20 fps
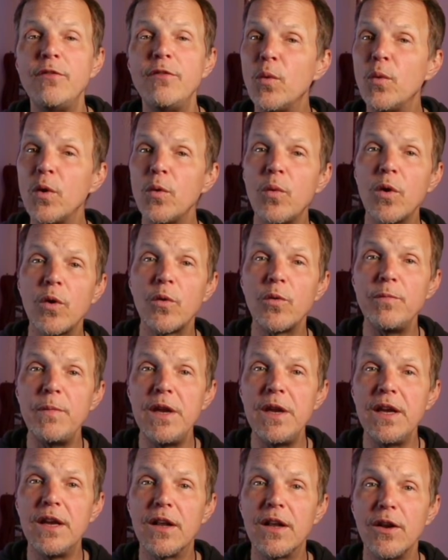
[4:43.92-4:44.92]
want to work with
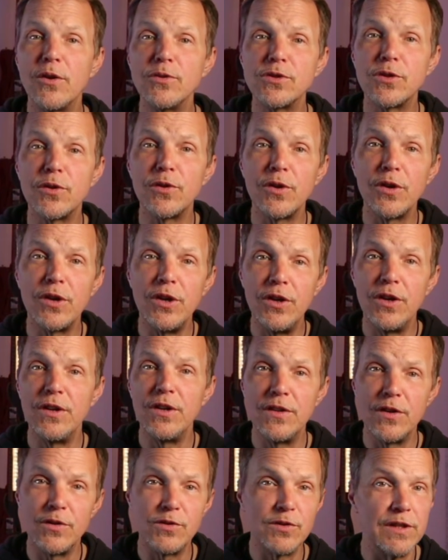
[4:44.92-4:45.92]
me closer,
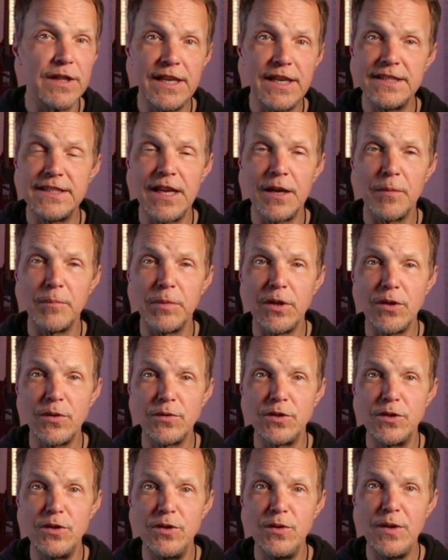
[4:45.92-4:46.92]
there's links down below
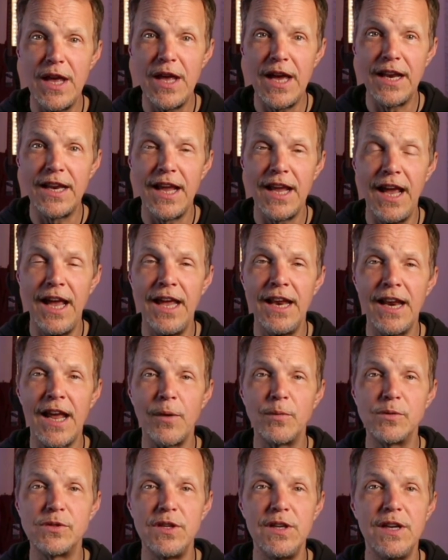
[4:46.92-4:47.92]
to do that. And I
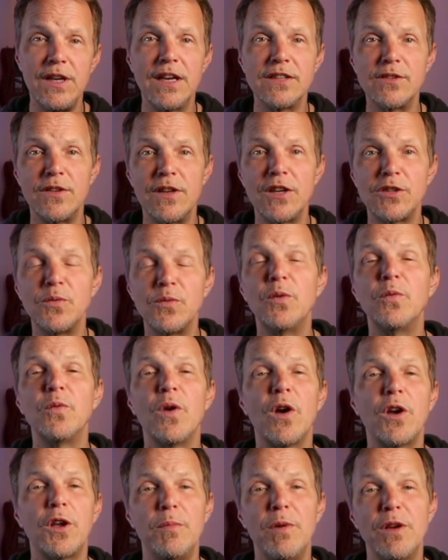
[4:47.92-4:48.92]
will see you guys in the next one.
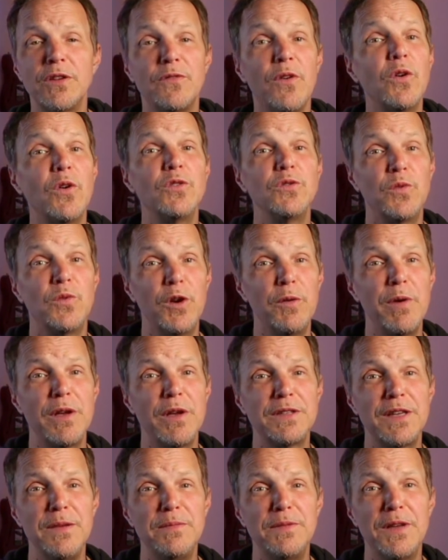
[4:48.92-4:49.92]
Rock your best vocals where your
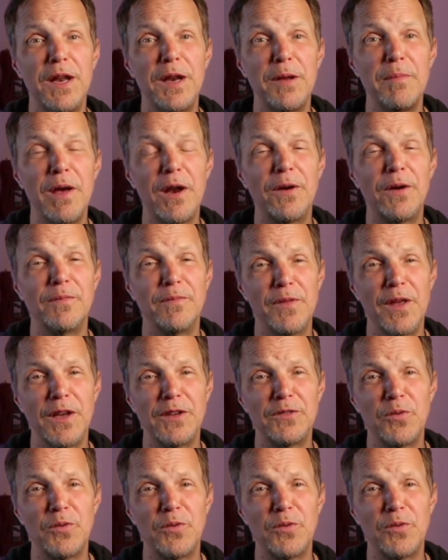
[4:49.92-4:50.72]
best keeps getting better. Thanks for